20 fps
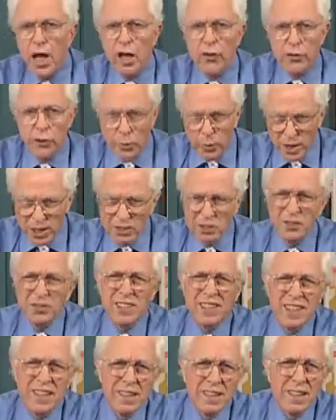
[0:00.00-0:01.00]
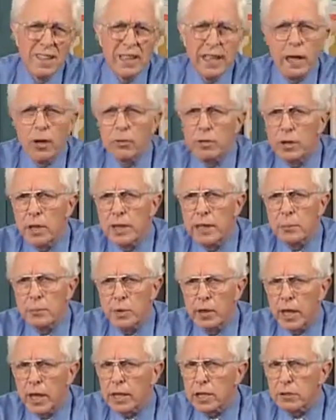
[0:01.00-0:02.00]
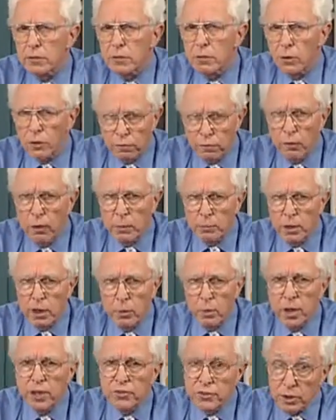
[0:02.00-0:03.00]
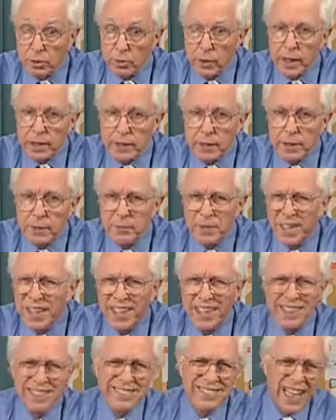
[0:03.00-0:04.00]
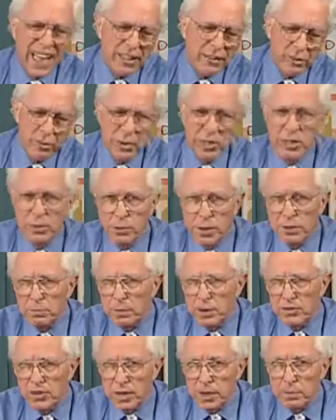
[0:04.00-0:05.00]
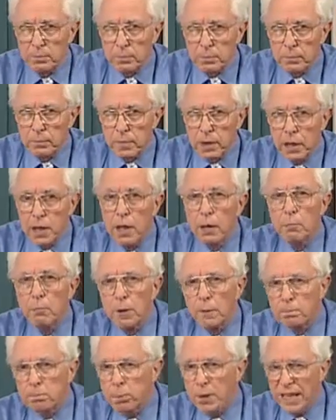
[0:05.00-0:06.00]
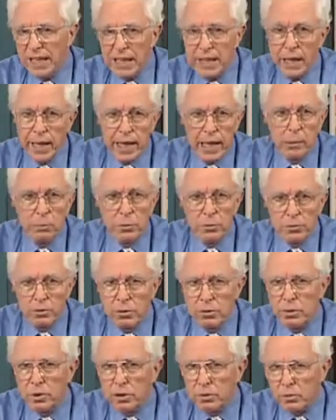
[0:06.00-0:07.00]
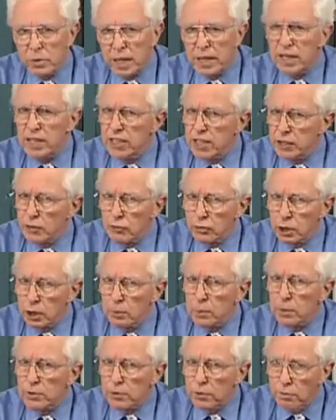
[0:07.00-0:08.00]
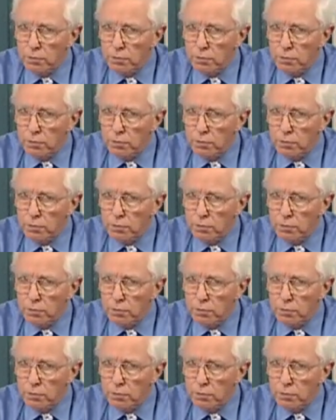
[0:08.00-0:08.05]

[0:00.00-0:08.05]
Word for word: The real skill in calculating molecular or formula weights correctly is not doing the arithmetic, but being able to correctly interpret the